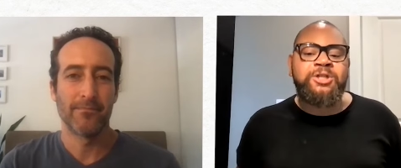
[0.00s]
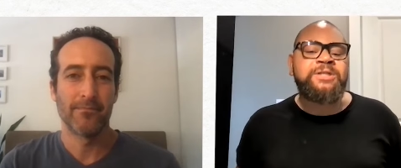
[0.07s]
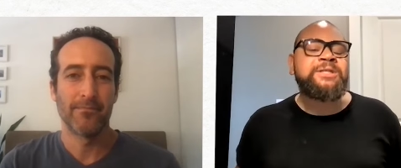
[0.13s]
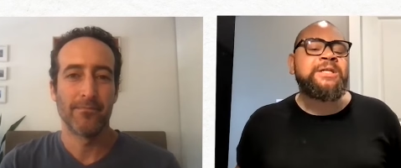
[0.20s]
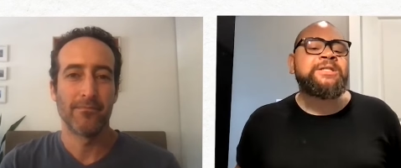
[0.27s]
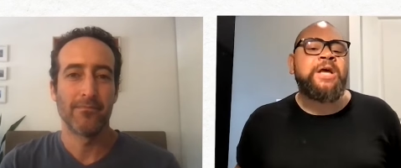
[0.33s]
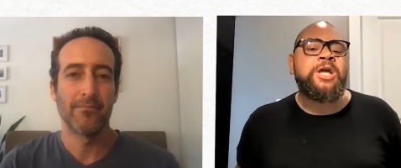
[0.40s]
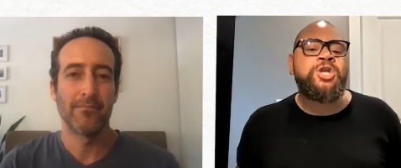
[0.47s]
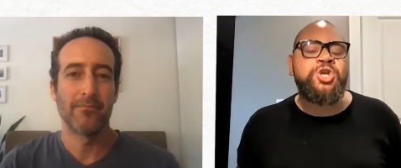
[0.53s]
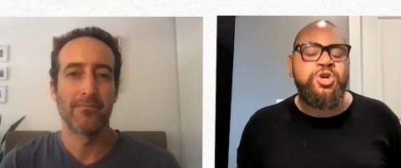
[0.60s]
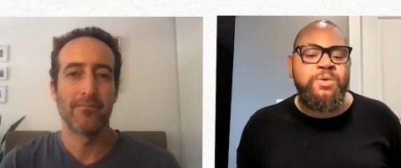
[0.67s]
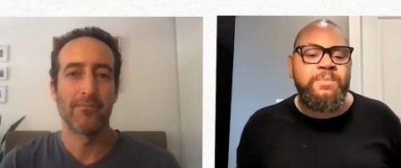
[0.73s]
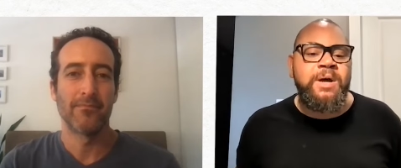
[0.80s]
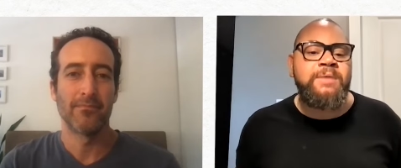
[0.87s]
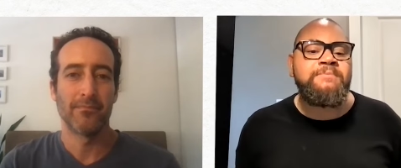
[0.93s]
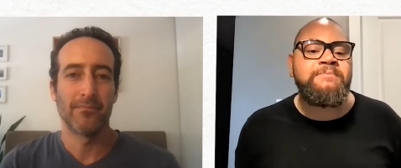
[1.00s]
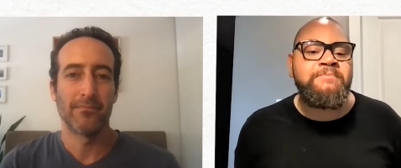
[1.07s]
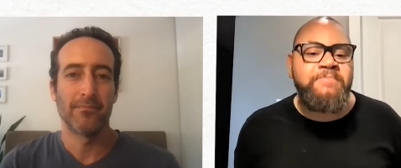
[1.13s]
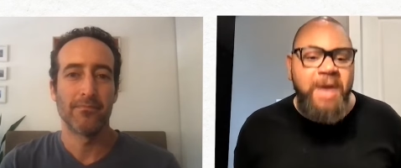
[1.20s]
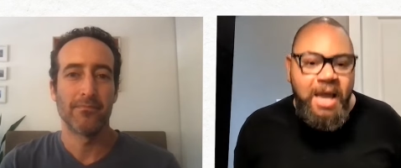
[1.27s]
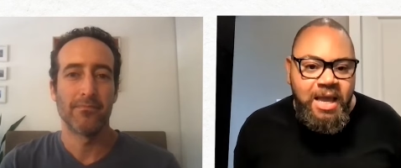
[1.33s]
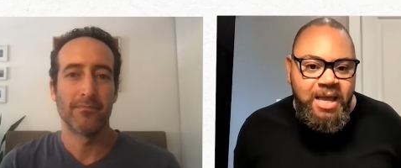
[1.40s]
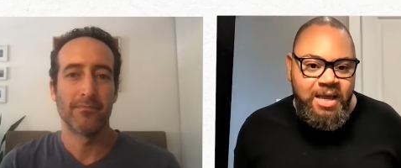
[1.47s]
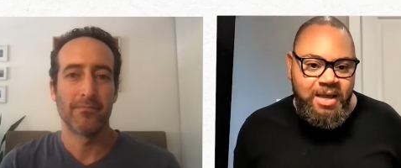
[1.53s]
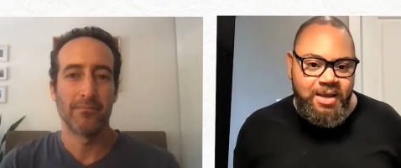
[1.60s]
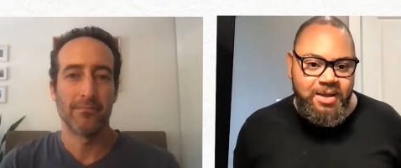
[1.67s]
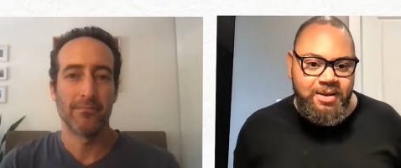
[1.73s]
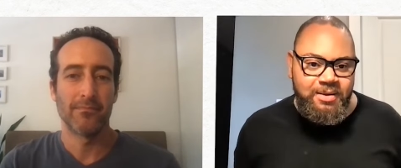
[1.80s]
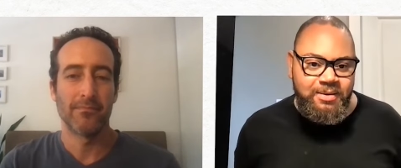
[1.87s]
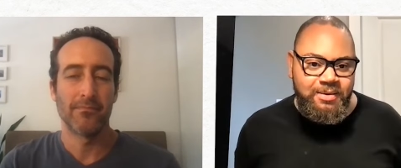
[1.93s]
Speaker 1: just as a human
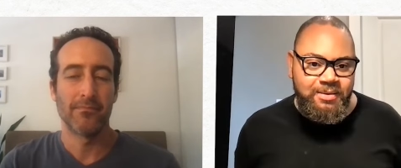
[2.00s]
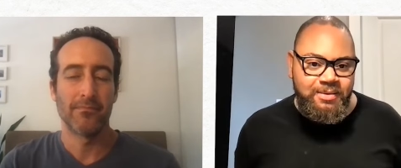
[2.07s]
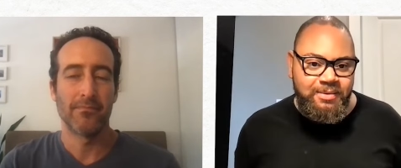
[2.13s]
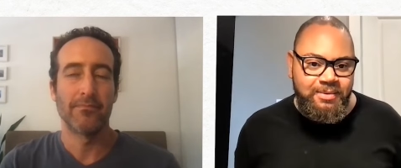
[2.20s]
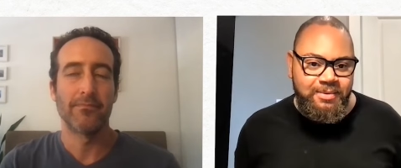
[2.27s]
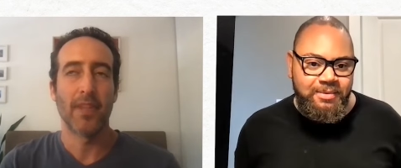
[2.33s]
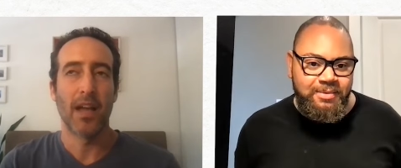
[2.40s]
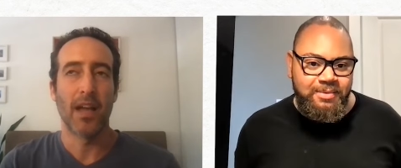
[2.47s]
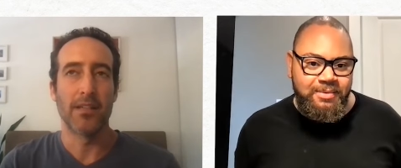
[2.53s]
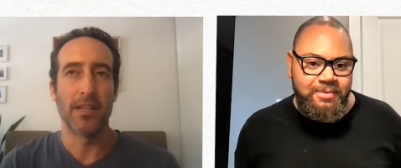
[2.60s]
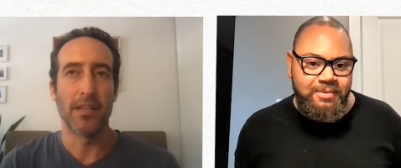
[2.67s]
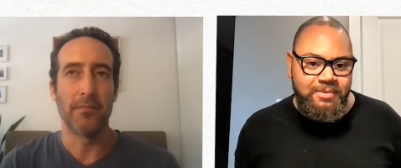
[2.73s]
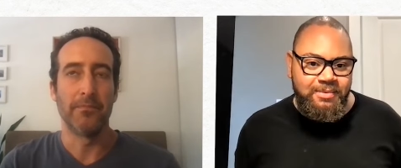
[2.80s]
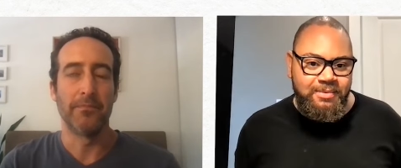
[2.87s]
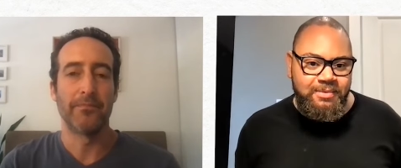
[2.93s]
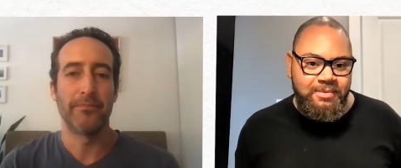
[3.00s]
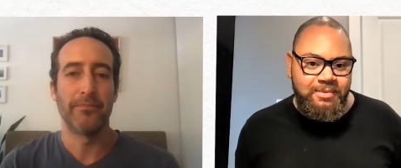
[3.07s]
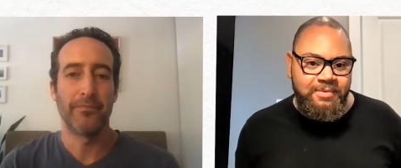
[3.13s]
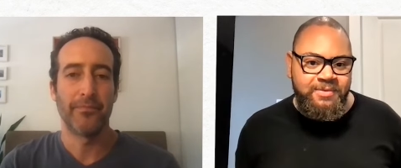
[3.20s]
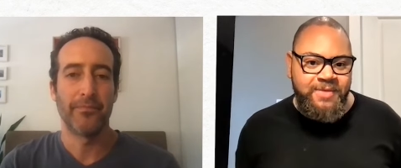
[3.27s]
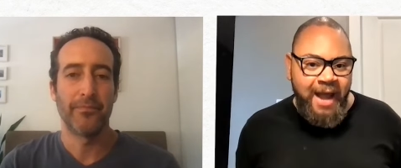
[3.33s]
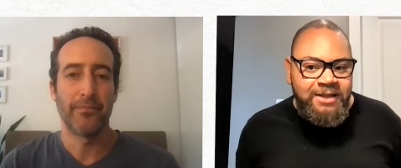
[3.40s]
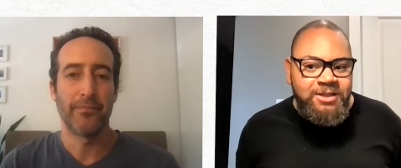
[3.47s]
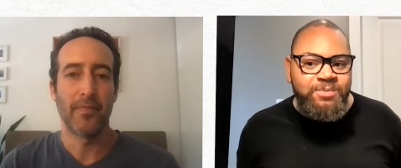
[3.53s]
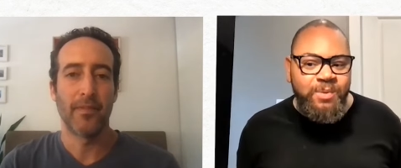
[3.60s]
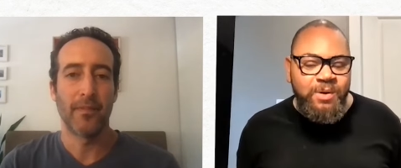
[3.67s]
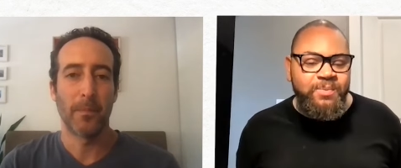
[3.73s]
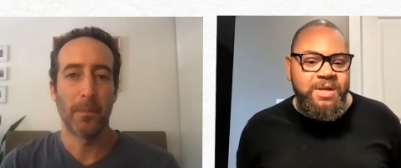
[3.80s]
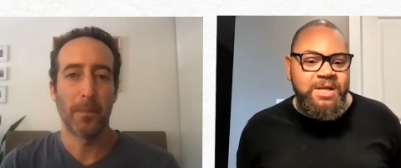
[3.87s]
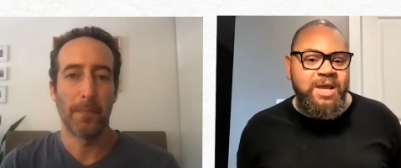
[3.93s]
being. I see. That's
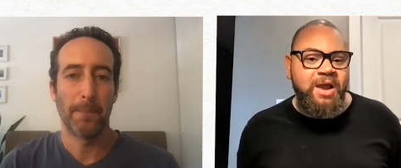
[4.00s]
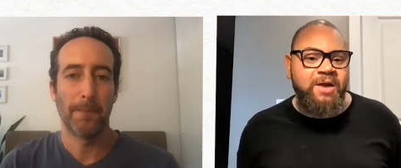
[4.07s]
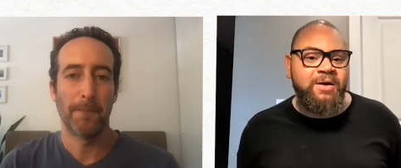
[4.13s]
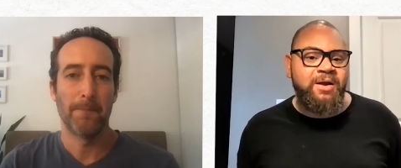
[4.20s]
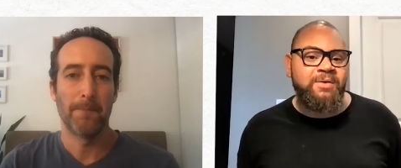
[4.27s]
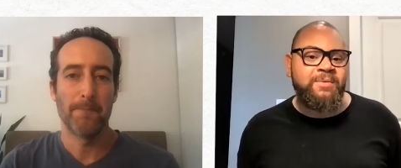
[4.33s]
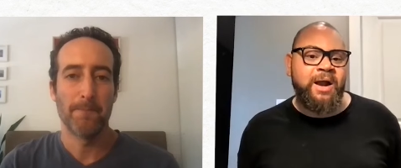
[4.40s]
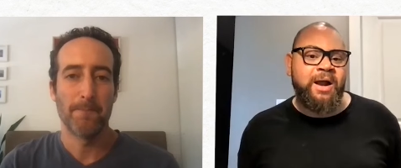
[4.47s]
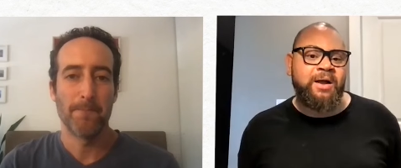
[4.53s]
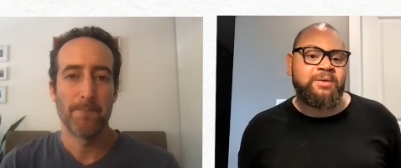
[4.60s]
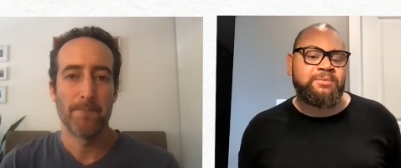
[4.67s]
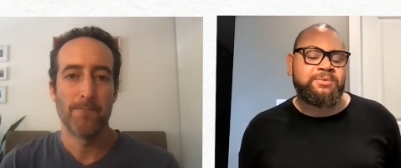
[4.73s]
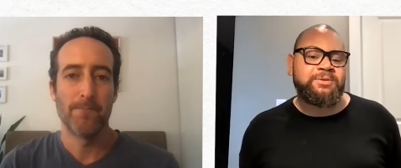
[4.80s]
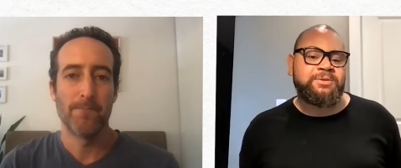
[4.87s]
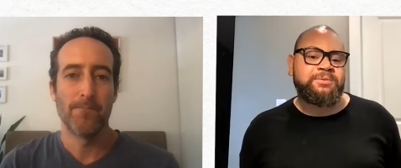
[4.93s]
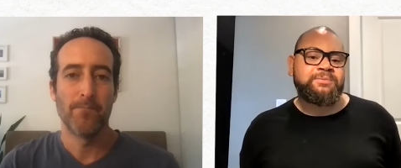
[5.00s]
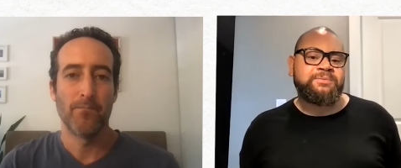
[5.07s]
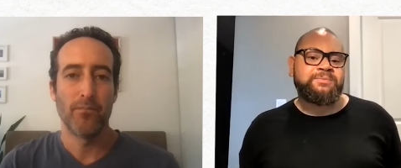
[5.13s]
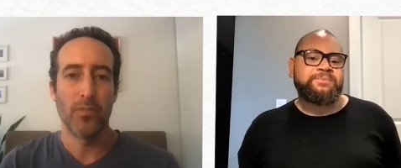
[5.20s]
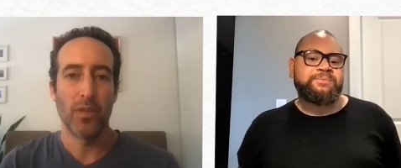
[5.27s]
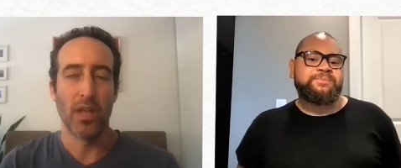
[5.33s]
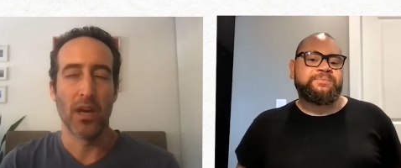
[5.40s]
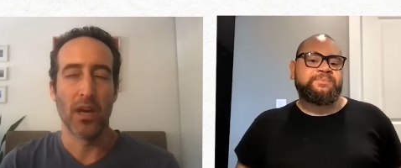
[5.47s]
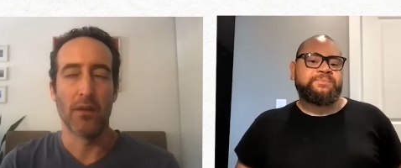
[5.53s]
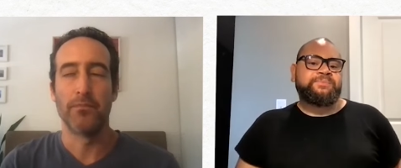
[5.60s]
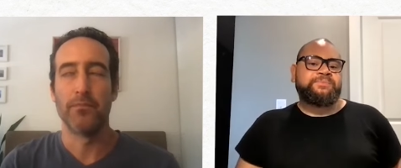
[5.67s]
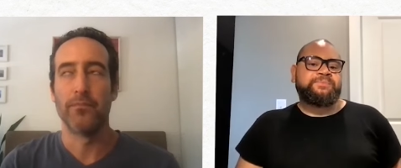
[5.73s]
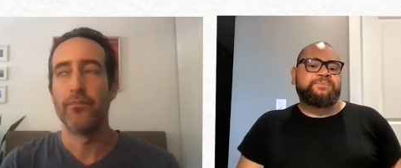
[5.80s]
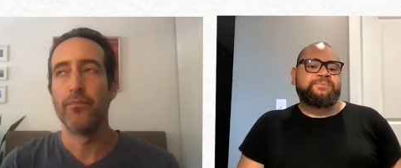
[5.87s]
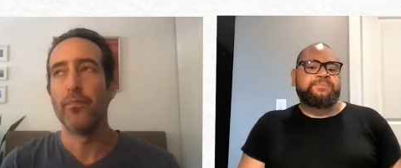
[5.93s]
what we carry around.
Speaker 2: Yeah.
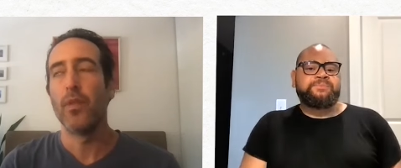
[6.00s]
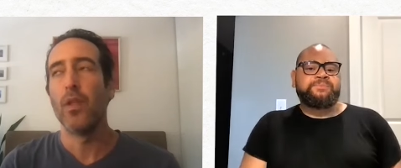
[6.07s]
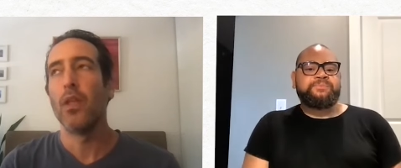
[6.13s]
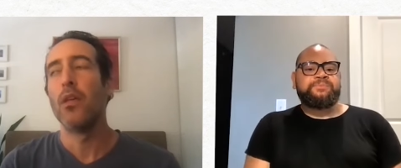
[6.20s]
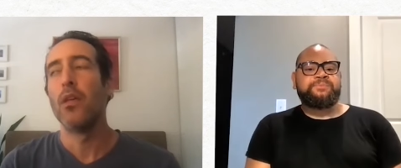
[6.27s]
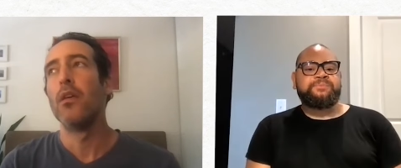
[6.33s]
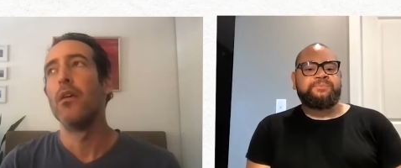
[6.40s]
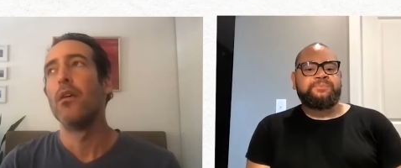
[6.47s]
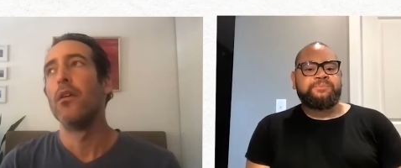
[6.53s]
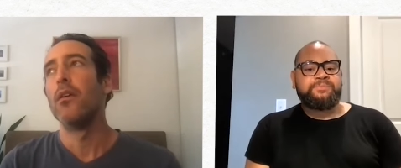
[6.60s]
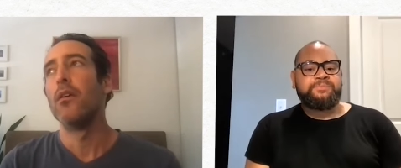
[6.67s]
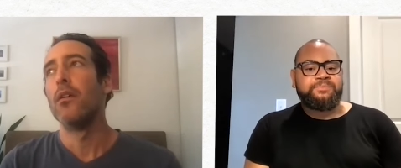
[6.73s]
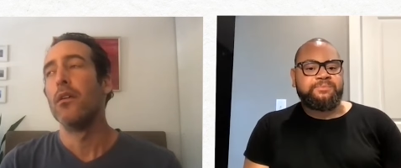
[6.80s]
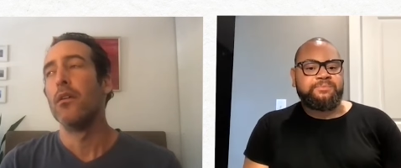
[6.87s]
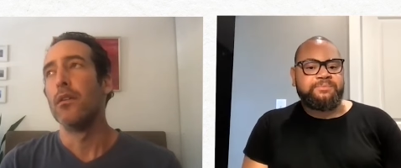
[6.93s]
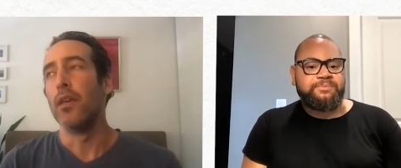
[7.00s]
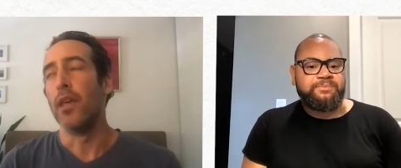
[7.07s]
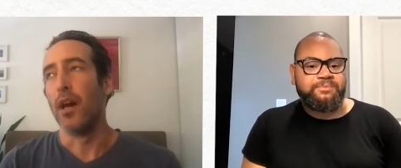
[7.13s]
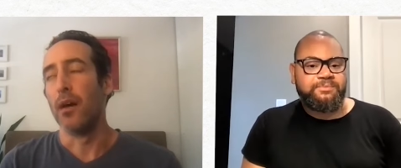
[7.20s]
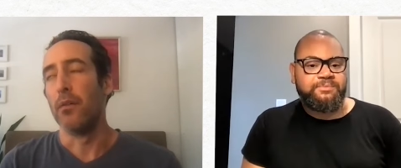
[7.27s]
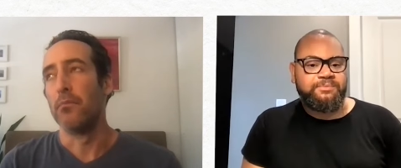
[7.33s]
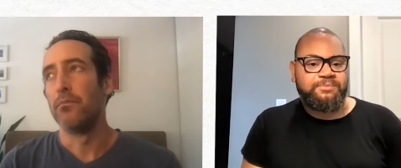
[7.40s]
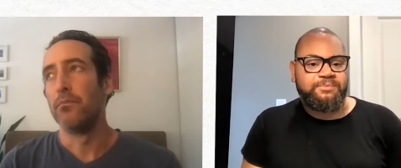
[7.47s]
Yeah.